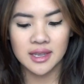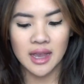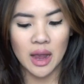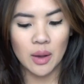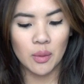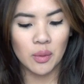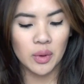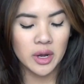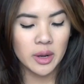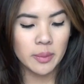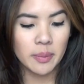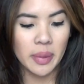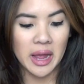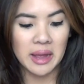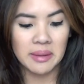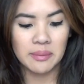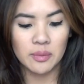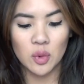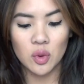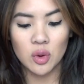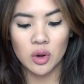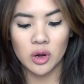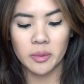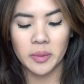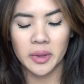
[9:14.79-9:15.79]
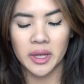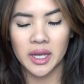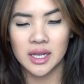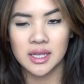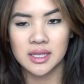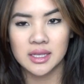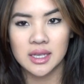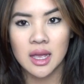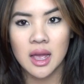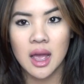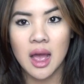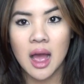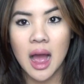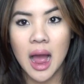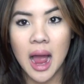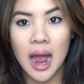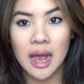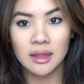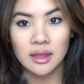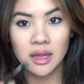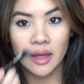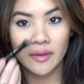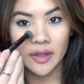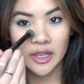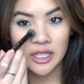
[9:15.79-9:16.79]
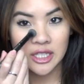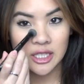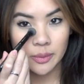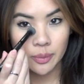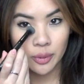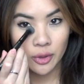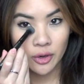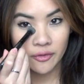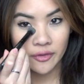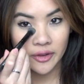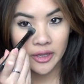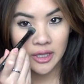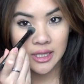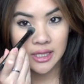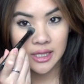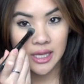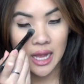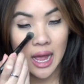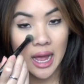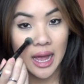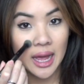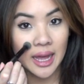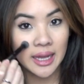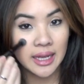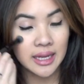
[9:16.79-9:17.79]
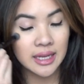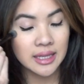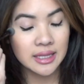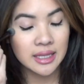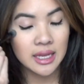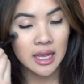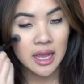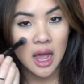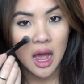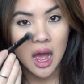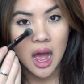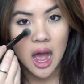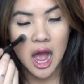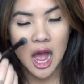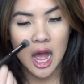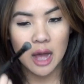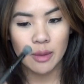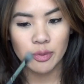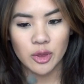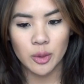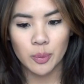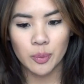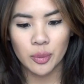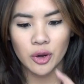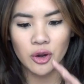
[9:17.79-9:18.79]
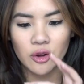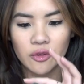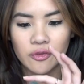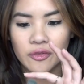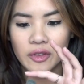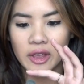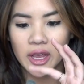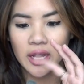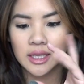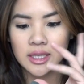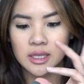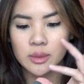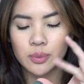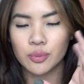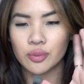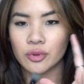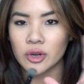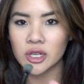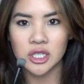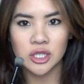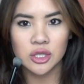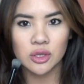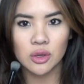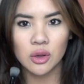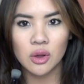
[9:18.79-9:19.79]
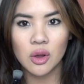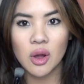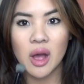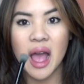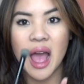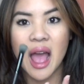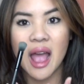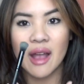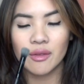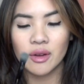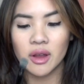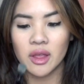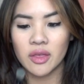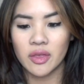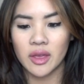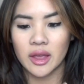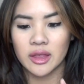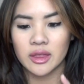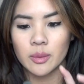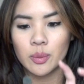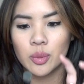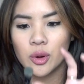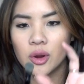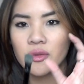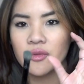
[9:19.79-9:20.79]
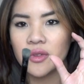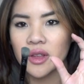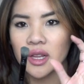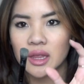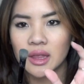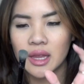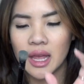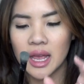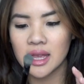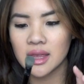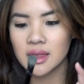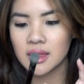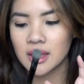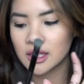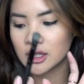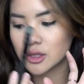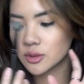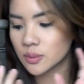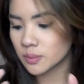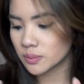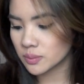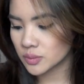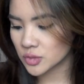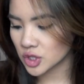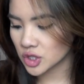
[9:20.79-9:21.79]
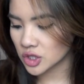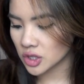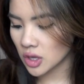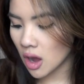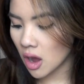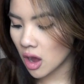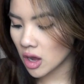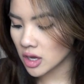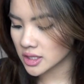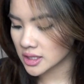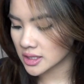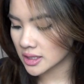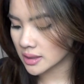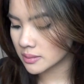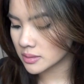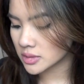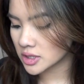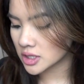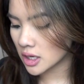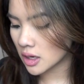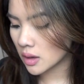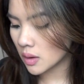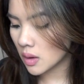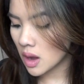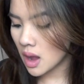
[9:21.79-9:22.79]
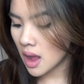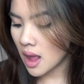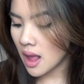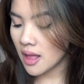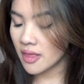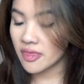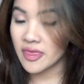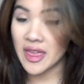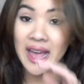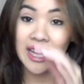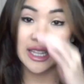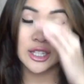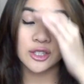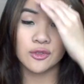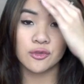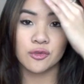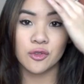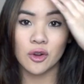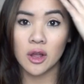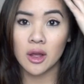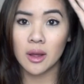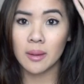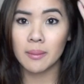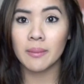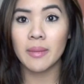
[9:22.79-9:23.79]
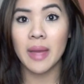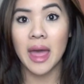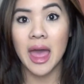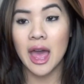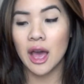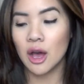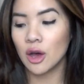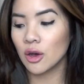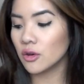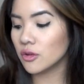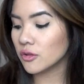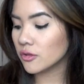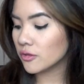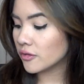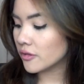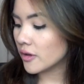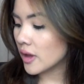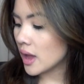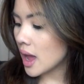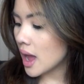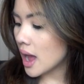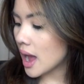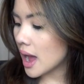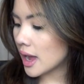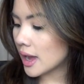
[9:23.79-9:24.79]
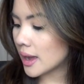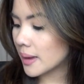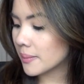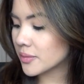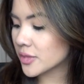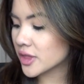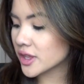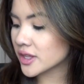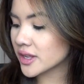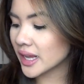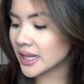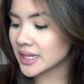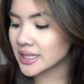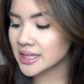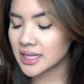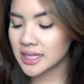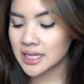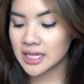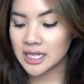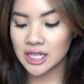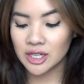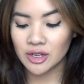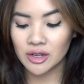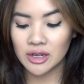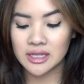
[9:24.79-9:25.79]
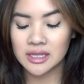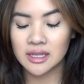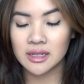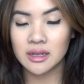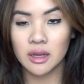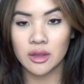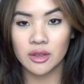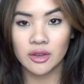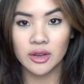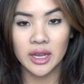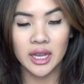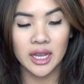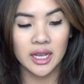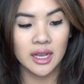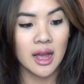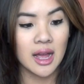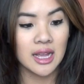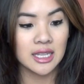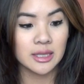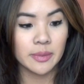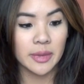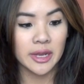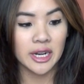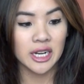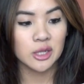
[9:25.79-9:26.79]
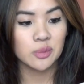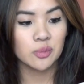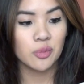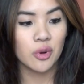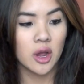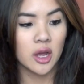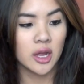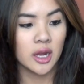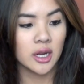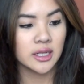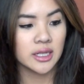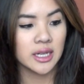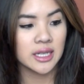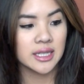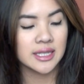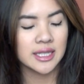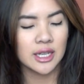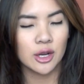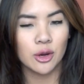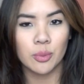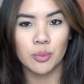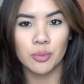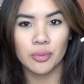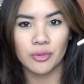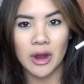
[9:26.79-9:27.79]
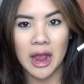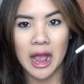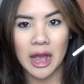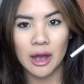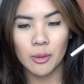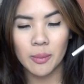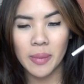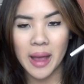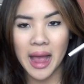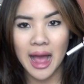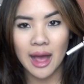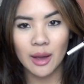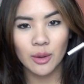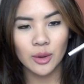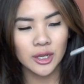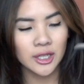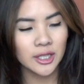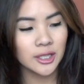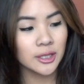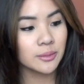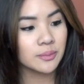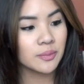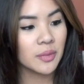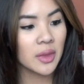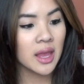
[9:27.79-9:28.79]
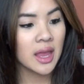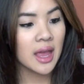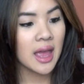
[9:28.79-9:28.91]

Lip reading: I want to buy more because I love it. It's the perfect size, the perfect bristle, everything, the perfect length. It's just awesome. So that's from e.l.f. The next thing here is another It Cosmetics product. It's their Brow Power.